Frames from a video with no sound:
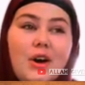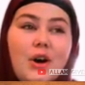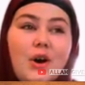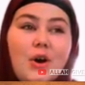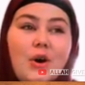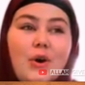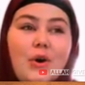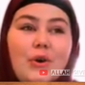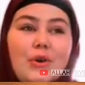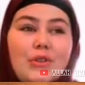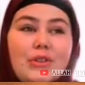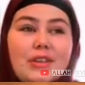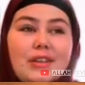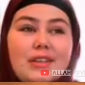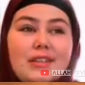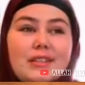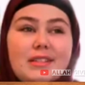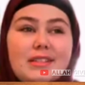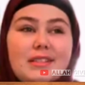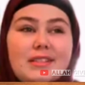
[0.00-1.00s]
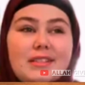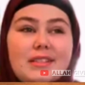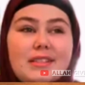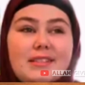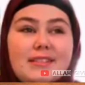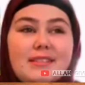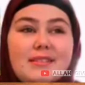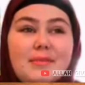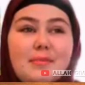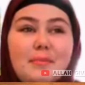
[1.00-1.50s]
all
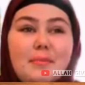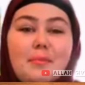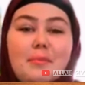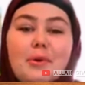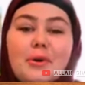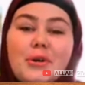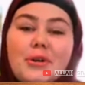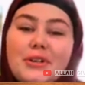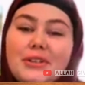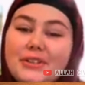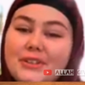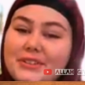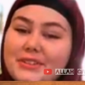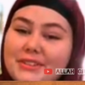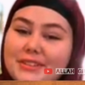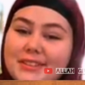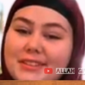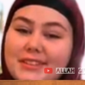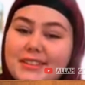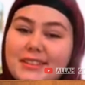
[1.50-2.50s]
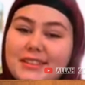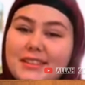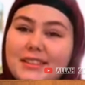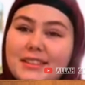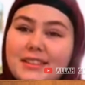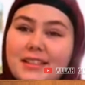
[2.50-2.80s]
these miracles,